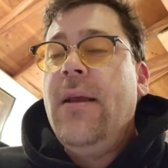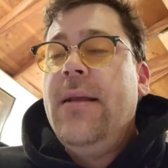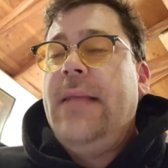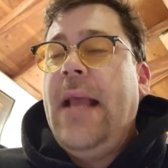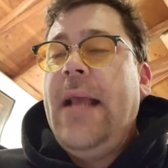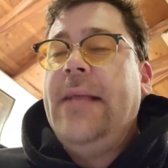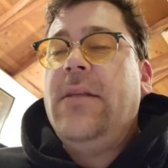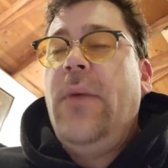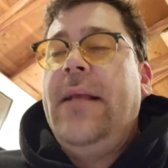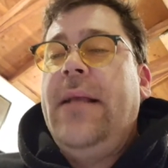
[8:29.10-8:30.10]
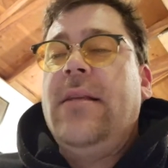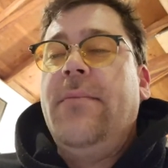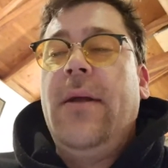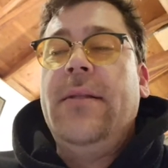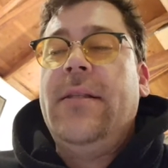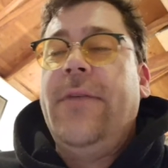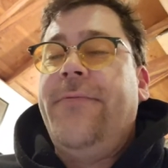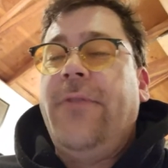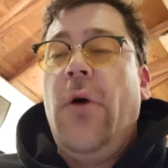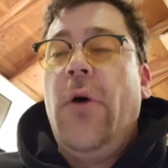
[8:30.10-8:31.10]
Days and weeks and months have
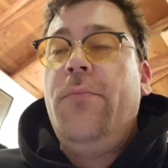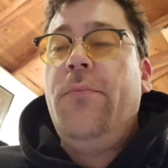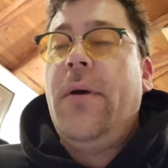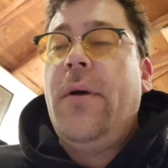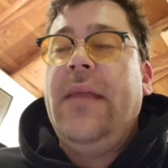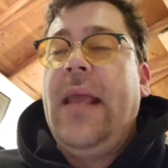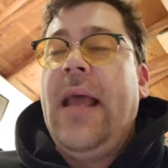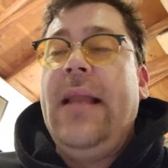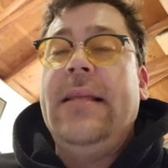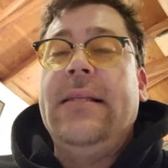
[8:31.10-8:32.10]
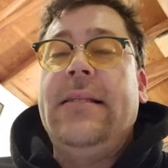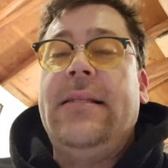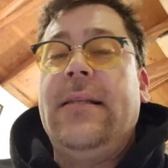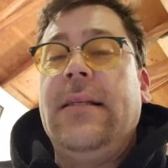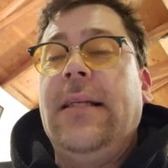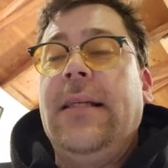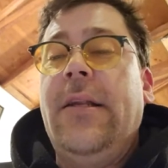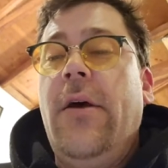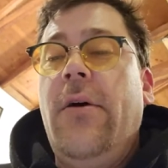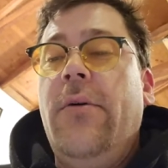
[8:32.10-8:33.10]
flown, but the end is still
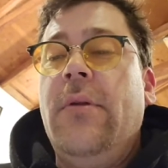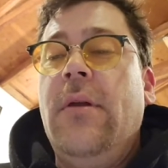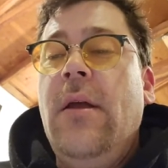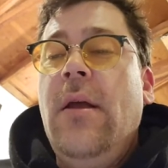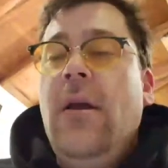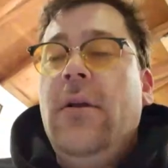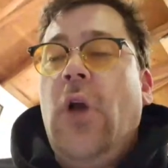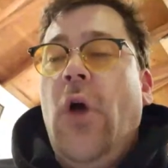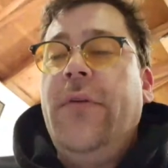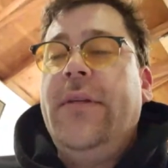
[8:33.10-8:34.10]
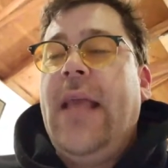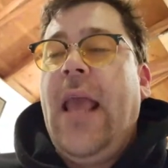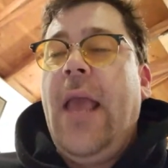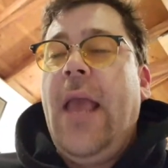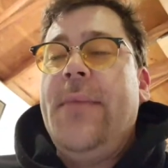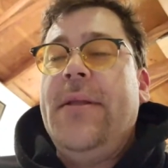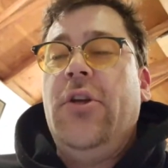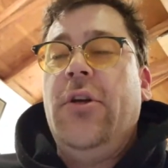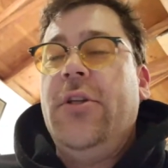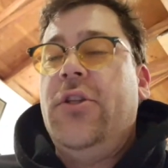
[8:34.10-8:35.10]
unknown. COVID came and
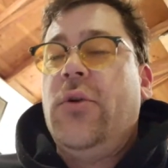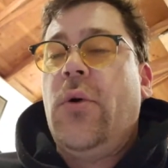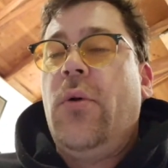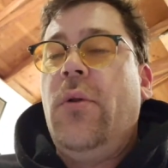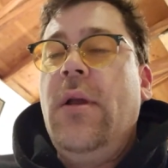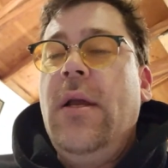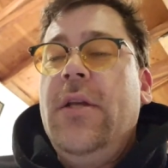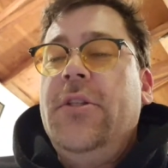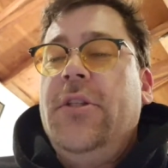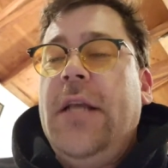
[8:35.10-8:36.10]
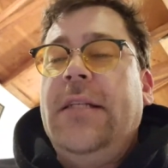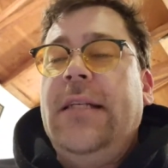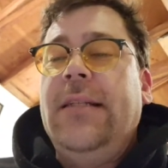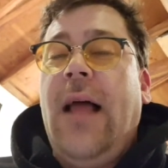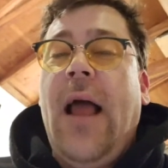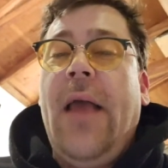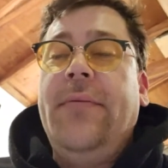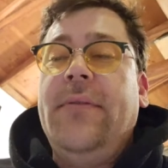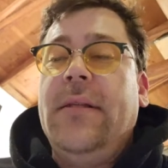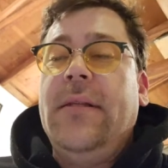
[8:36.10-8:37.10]
took control, changing
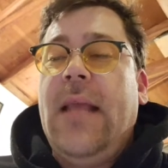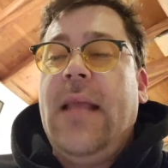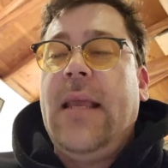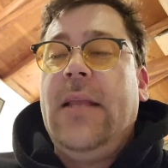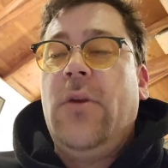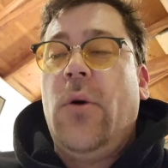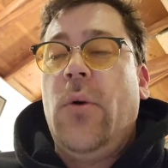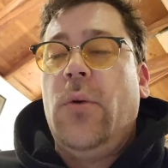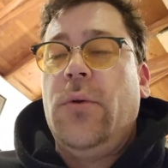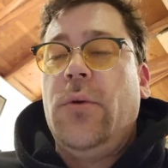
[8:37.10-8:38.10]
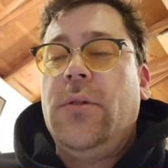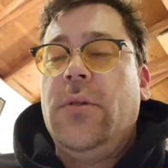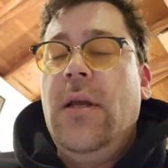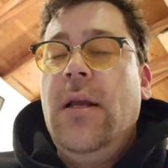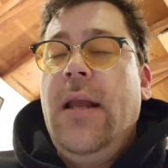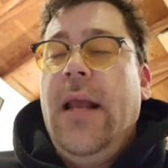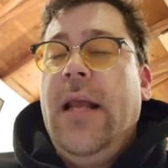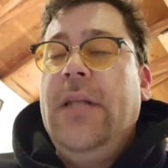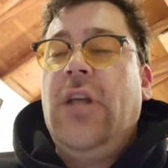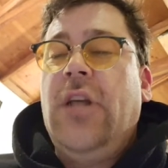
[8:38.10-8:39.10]
lives and taking tolls.
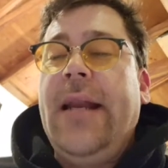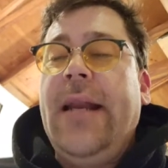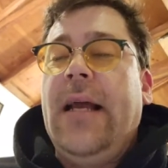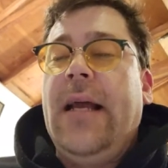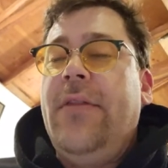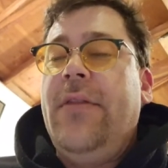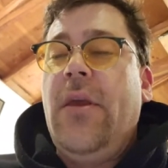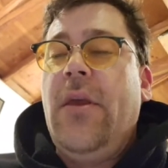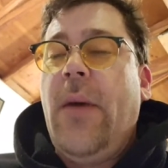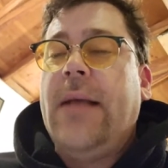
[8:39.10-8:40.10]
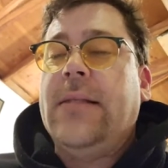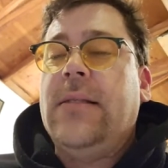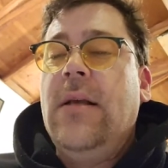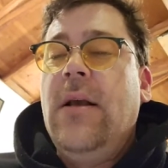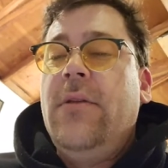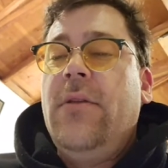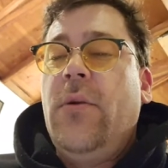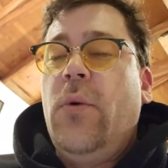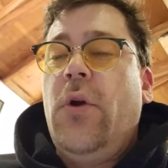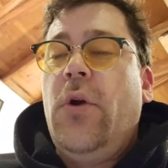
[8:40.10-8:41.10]
In China, in the US, the
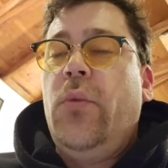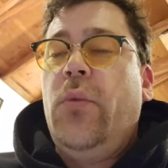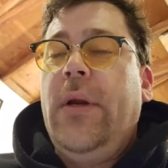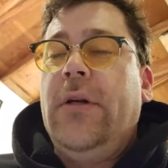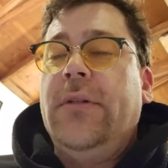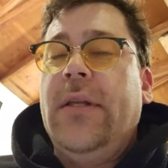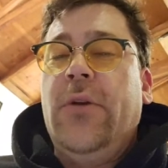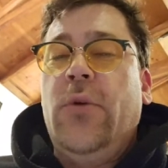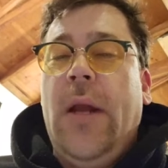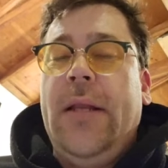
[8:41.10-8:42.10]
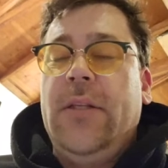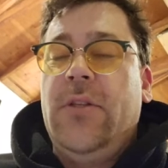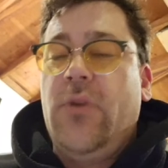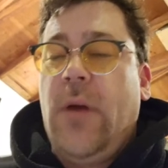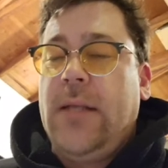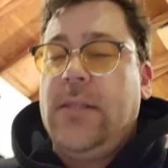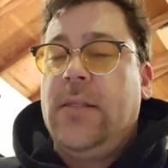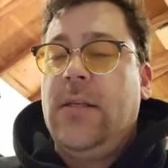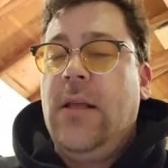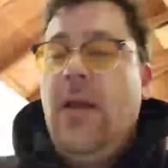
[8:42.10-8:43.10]
world reeled in great
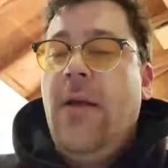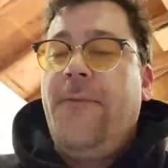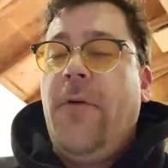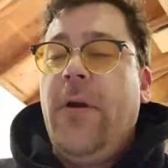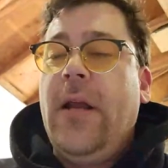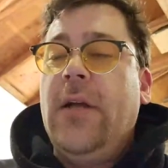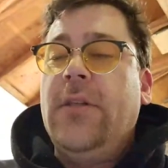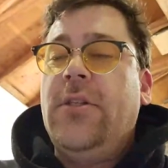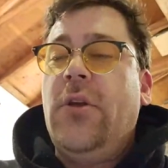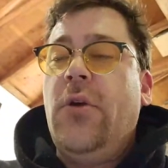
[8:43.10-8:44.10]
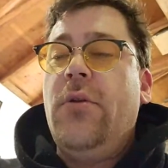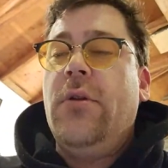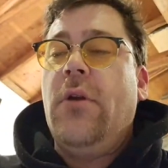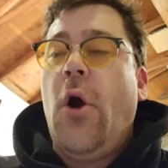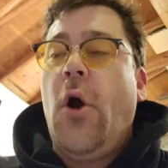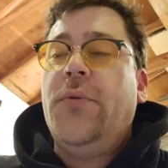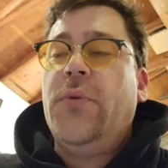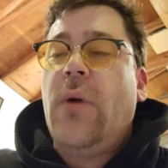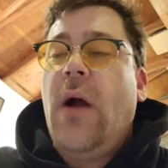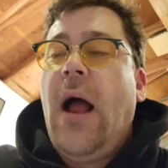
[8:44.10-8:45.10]
distress. For a young student, hopes
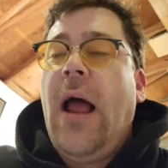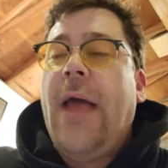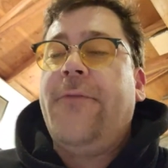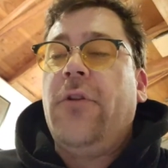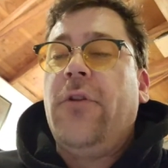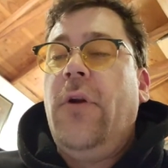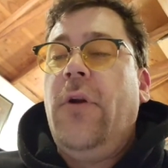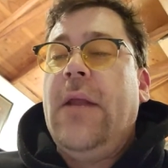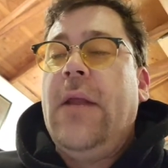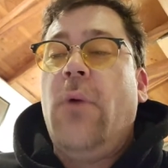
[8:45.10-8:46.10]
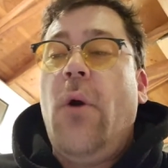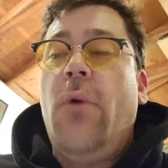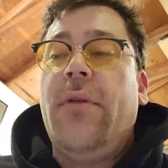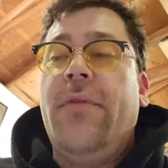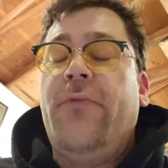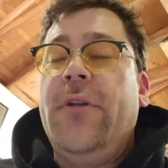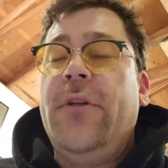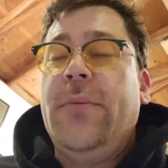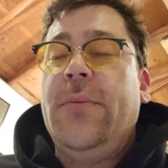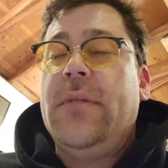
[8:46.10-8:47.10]
were high, for learning, growth, and
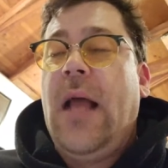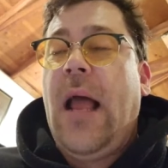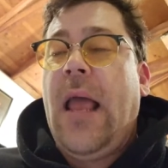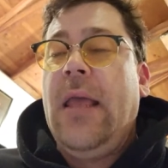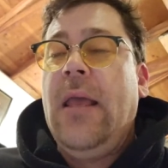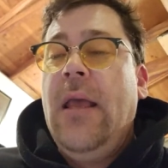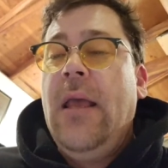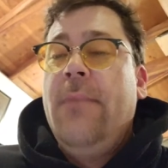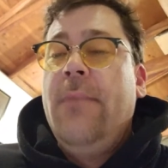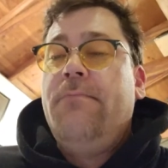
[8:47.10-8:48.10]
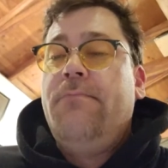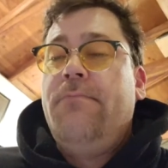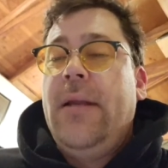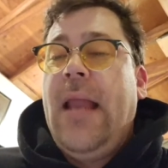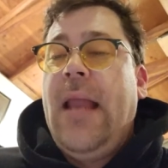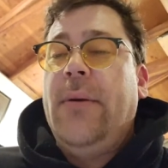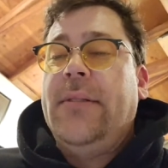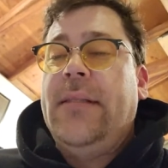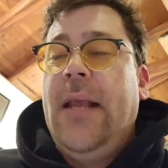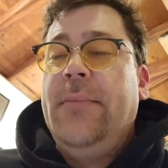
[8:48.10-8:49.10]
friendships nigh. But now it
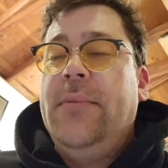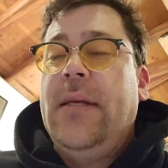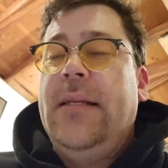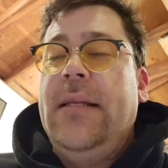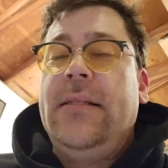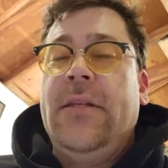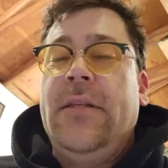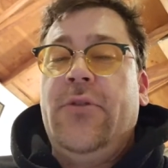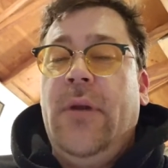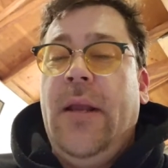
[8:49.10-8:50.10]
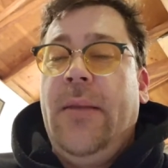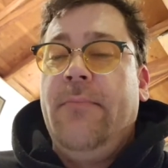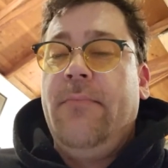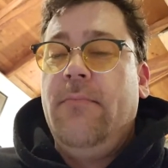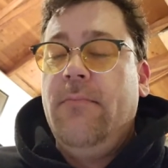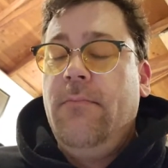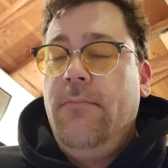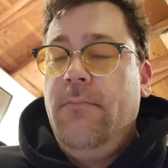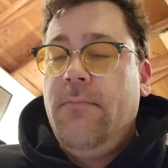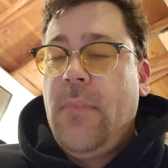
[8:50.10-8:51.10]
seems a distant dream,
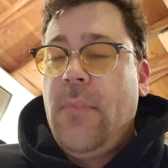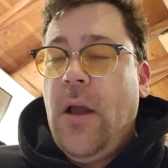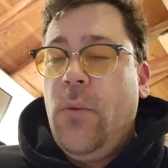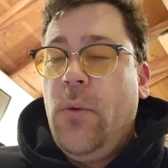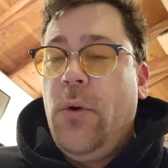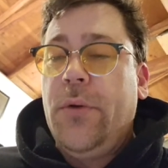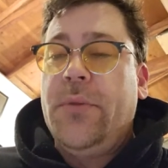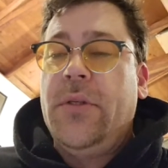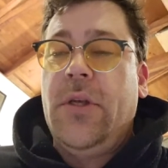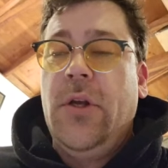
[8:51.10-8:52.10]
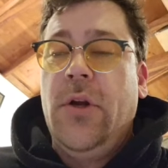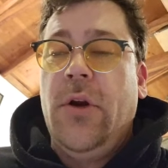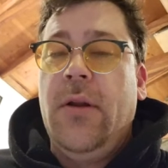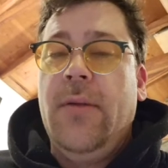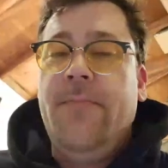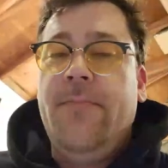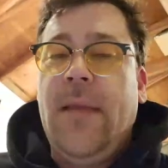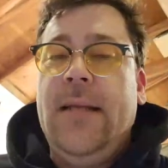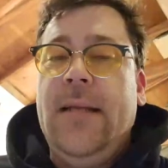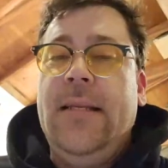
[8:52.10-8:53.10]
a world obscured,
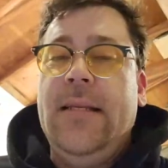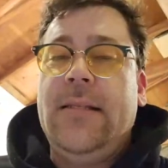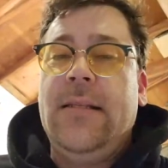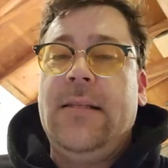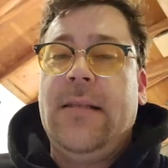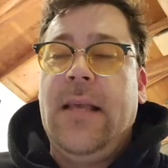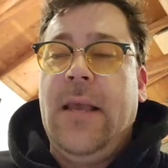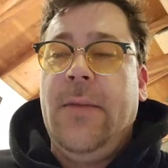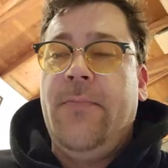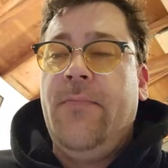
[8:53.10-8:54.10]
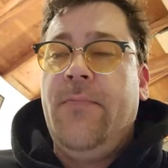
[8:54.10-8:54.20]
a distant scheme.